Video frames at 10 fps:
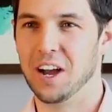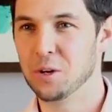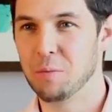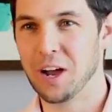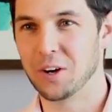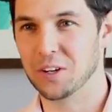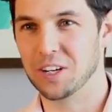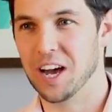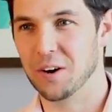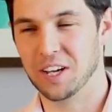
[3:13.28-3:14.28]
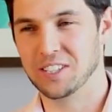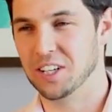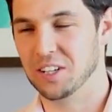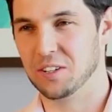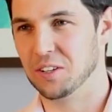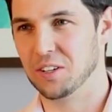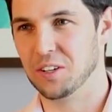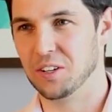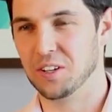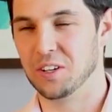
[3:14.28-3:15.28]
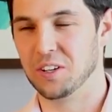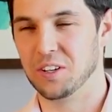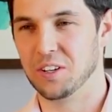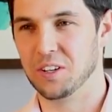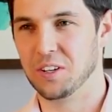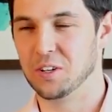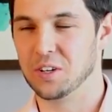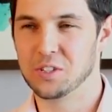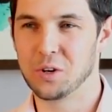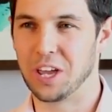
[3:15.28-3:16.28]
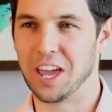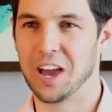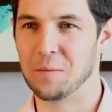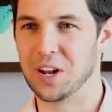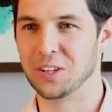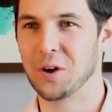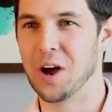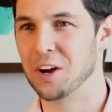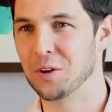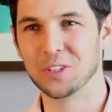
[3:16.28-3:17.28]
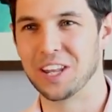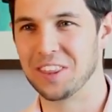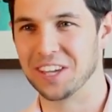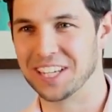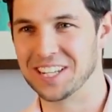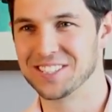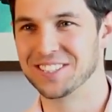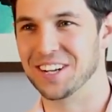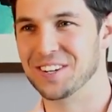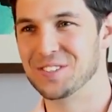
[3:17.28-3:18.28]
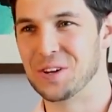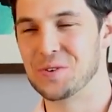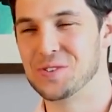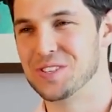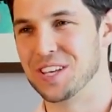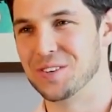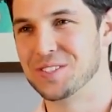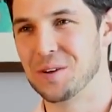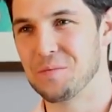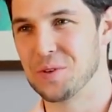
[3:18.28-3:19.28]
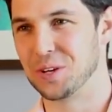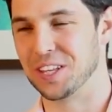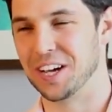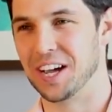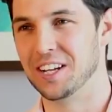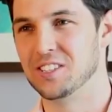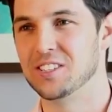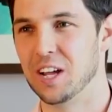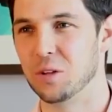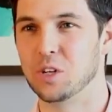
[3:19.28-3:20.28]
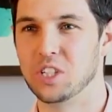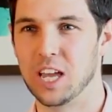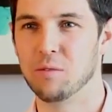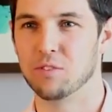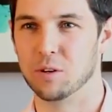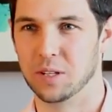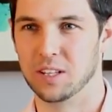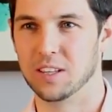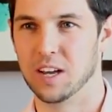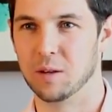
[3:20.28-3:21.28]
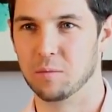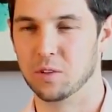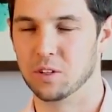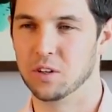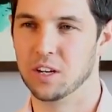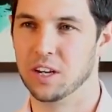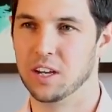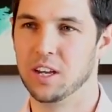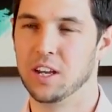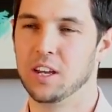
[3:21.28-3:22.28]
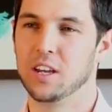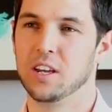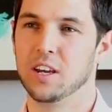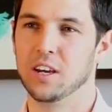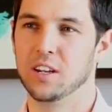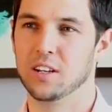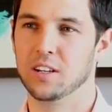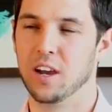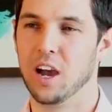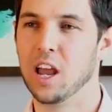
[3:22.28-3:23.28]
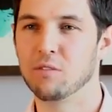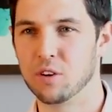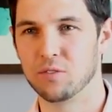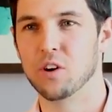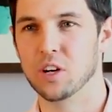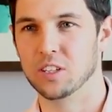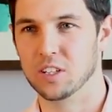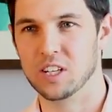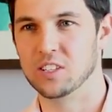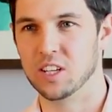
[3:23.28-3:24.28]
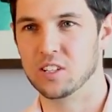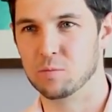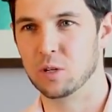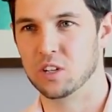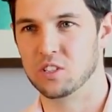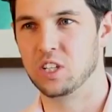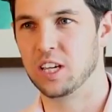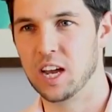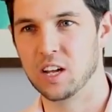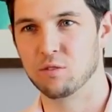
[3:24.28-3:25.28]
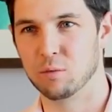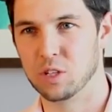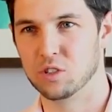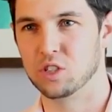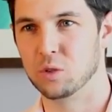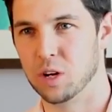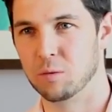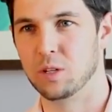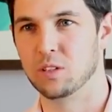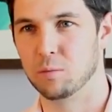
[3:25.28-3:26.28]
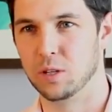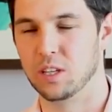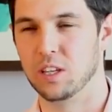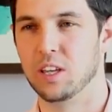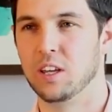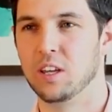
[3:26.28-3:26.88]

I look back on it now, and I said, you know, it's okay. I mean, I don't hold anything against her. It was something that I understand where she came from at the time, you know, and I love her for it in a sense, because she cared for me, so she wanted me to be,